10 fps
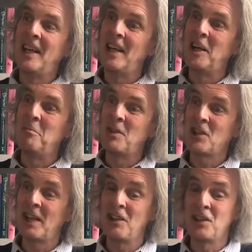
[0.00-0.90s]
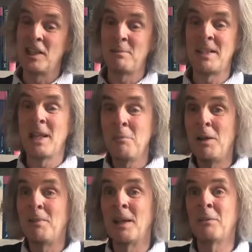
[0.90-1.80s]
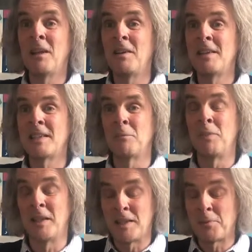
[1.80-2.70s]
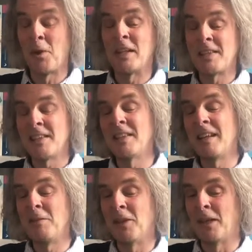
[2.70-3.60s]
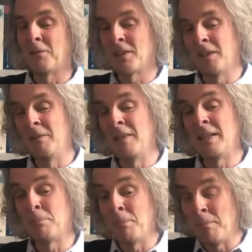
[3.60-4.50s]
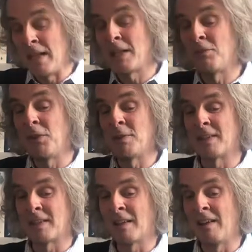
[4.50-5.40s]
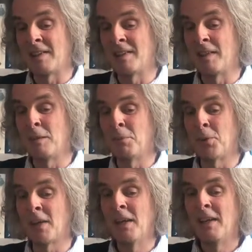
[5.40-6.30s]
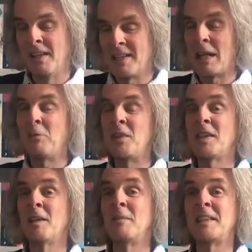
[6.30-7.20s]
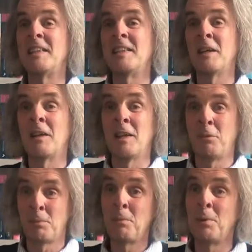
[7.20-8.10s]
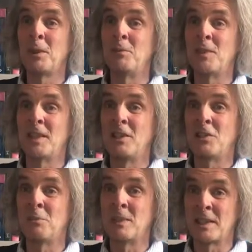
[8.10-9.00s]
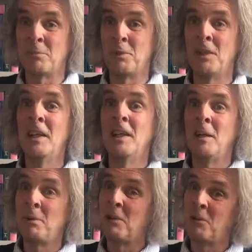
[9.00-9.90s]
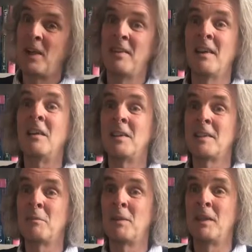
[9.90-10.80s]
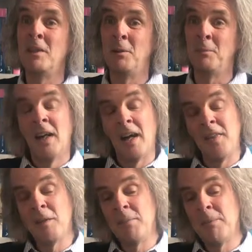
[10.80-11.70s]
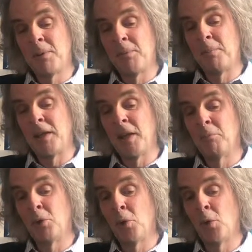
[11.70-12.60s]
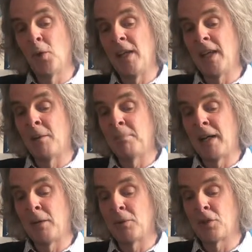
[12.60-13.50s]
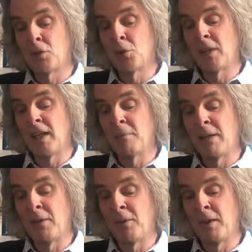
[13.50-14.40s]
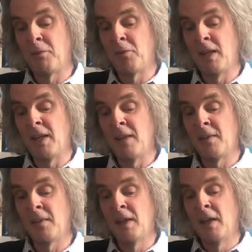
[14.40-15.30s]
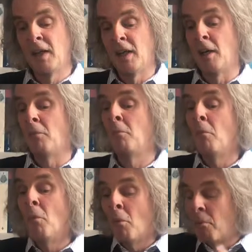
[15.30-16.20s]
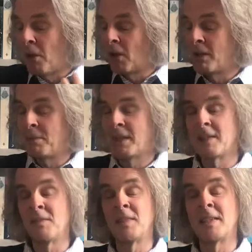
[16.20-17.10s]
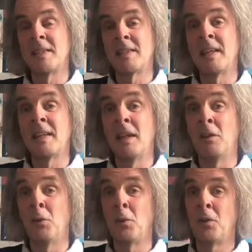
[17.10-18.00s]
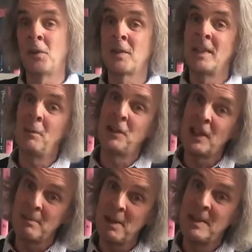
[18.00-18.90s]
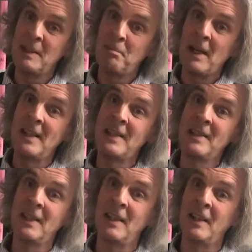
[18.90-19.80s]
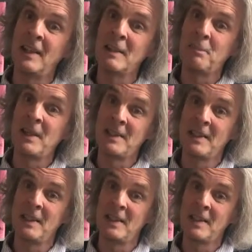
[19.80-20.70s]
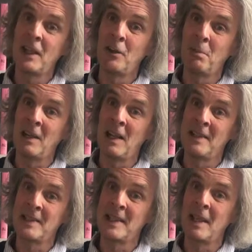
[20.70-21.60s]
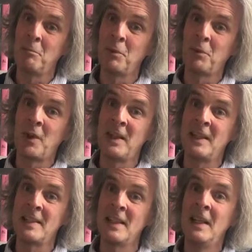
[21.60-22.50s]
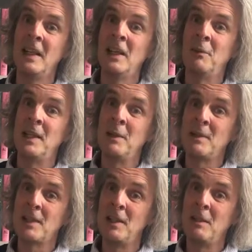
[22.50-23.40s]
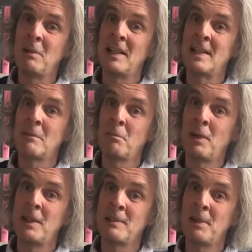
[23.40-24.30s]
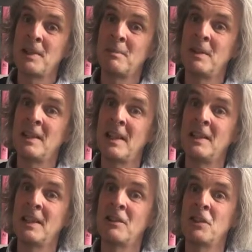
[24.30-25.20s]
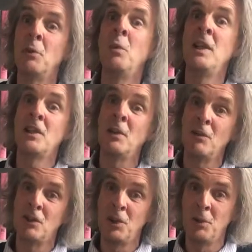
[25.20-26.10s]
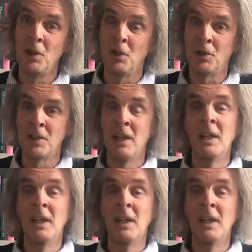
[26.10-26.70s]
um, challenging debate. I'm hoping I'm going to learn something, because what I certainly found in these interviews that are collected in the book is every time I sit down and have a proper conversation with someone about faith, I learn something new. I think people have become coy about talking about their faith, um, partly because of this secular orthodoxy, which I suppose is best uh, expressed in that terrible Alastair Campbell phrase when he was Tony Blair's spokesman at ten Downing Street, "We don't do God."